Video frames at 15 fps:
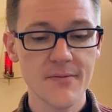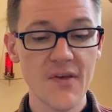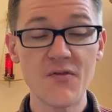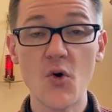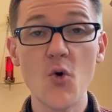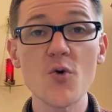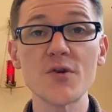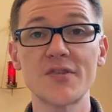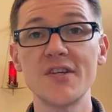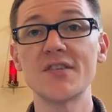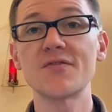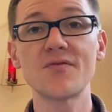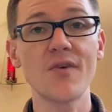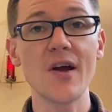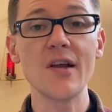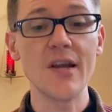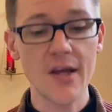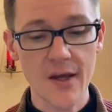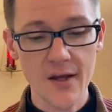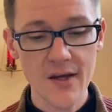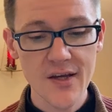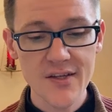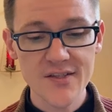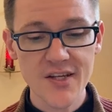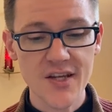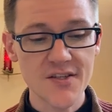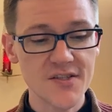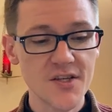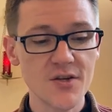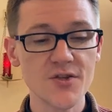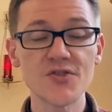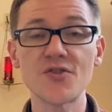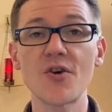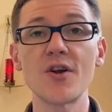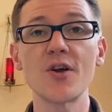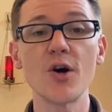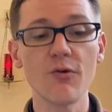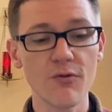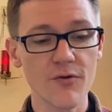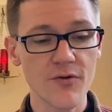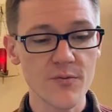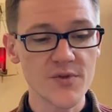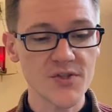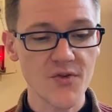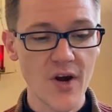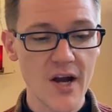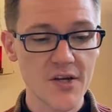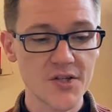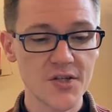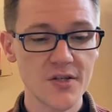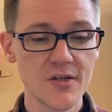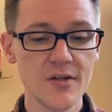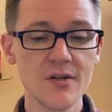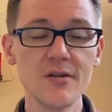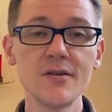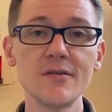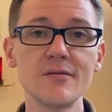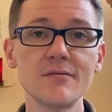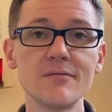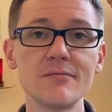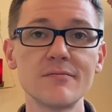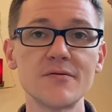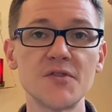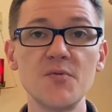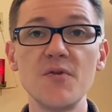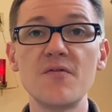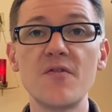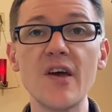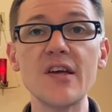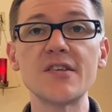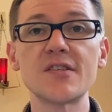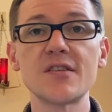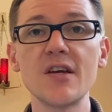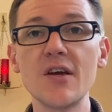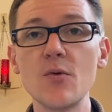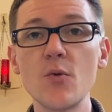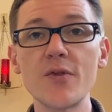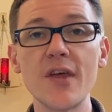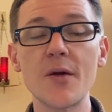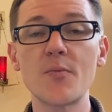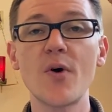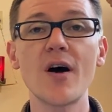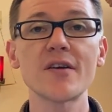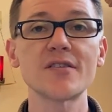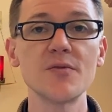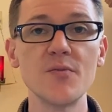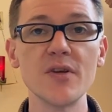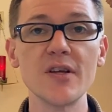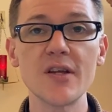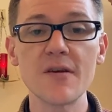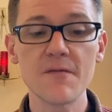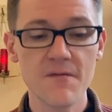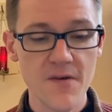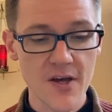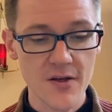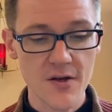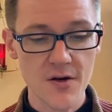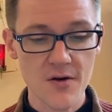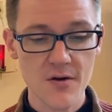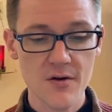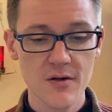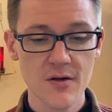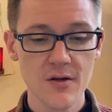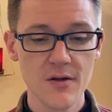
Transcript: Of course, it's frightening to consider starting over from scratch, to be faced with that possibility of failure.